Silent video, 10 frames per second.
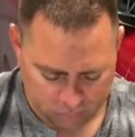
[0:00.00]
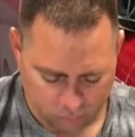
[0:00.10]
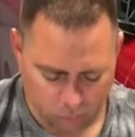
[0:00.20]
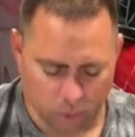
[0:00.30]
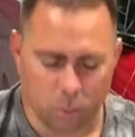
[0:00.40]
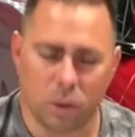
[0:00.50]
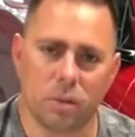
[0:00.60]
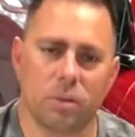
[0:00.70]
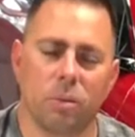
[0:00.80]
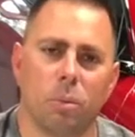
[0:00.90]

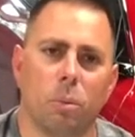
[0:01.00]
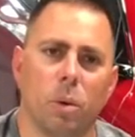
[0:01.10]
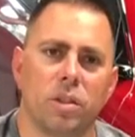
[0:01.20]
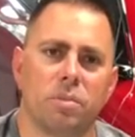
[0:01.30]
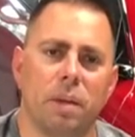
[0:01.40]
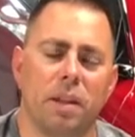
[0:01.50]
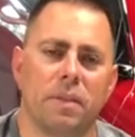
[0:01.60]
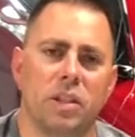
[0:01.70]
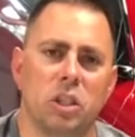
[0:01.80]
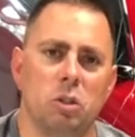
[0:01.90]
what
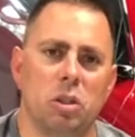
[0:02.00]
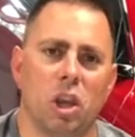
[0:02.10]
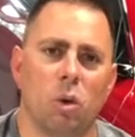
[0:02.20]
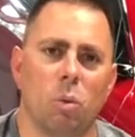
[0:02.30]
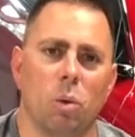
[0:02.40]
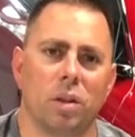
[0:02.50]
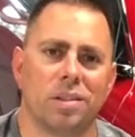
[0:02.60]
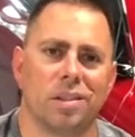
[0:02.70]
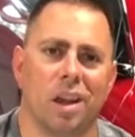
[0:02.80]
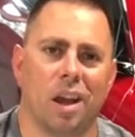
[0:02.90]
benefits do you get?
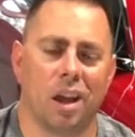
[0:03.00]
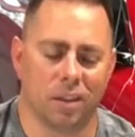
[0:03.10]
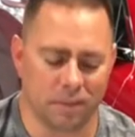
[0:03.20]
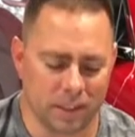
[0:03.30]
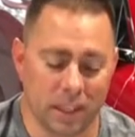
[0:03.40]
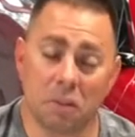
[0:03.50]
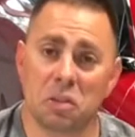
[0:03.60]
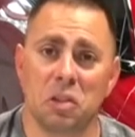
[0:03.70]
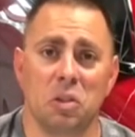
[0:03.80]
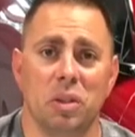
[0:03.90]
What
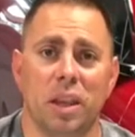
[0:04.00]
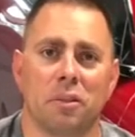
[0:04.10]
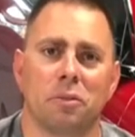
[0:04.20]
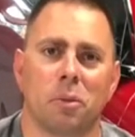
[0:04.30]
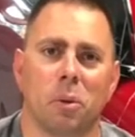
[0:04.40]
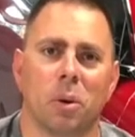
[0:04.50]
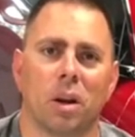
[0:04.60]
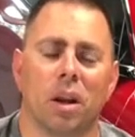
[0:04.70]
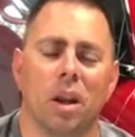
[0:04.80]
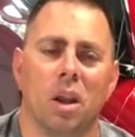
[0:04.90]
gifts do you get
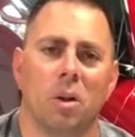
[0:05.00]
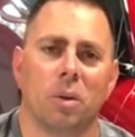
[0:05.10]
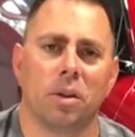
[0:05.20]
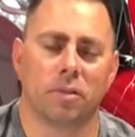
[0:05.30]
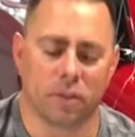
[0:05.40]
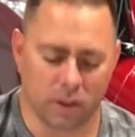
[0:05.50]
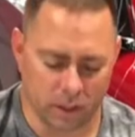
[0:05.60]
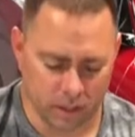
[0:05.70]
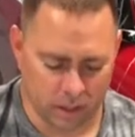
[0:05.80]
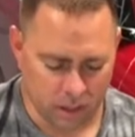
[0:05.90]
for
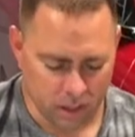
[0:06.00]
referring?